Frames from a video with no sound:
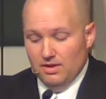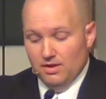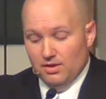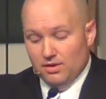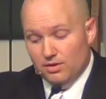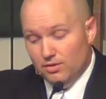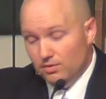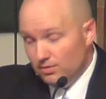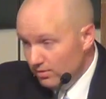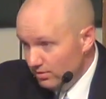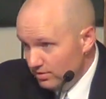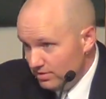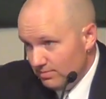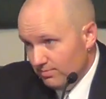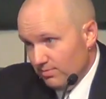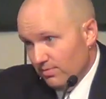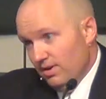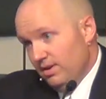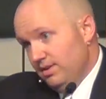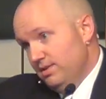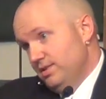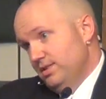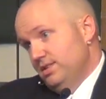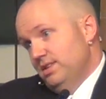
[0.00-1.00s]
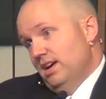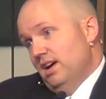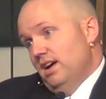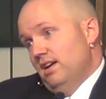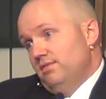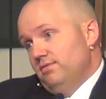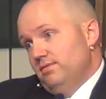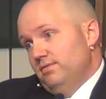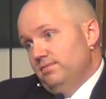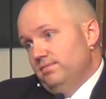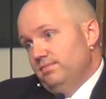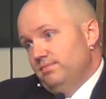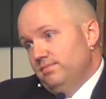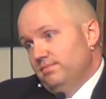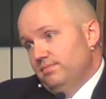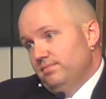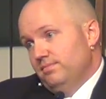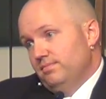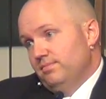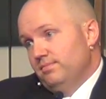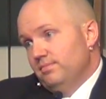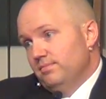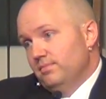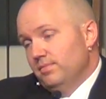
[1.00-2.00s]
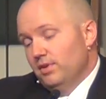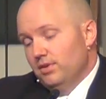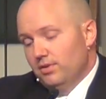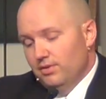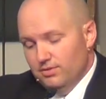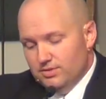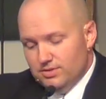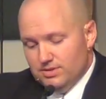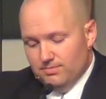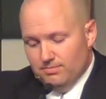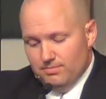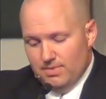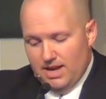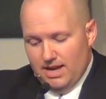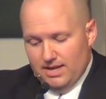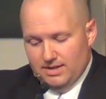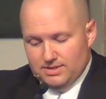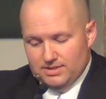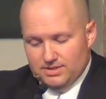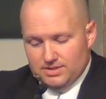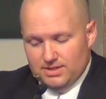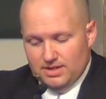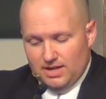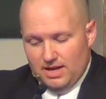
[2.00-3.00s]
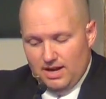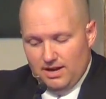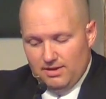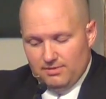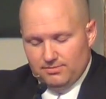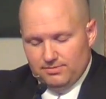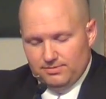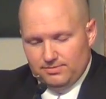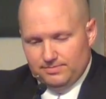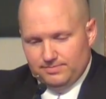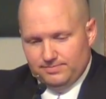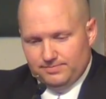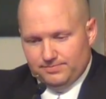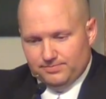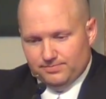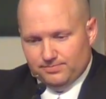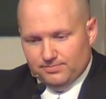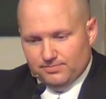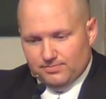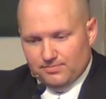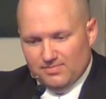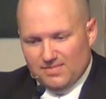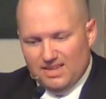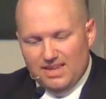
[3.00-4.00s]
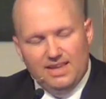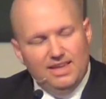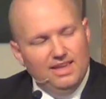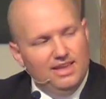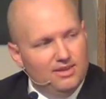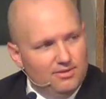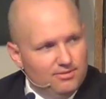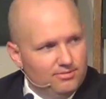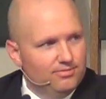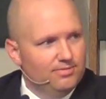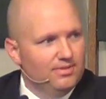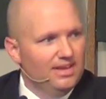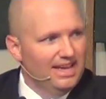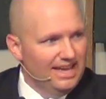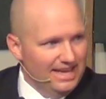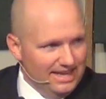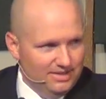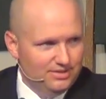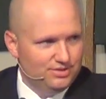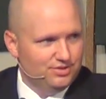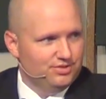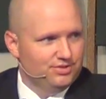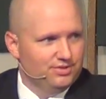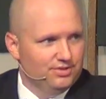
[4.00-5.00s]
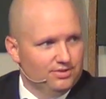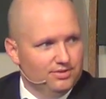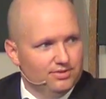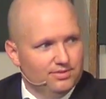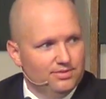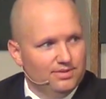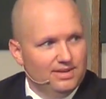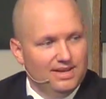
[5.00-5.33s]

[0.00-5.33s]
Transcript: You do some good stuff, you do some bad stuff. If Easter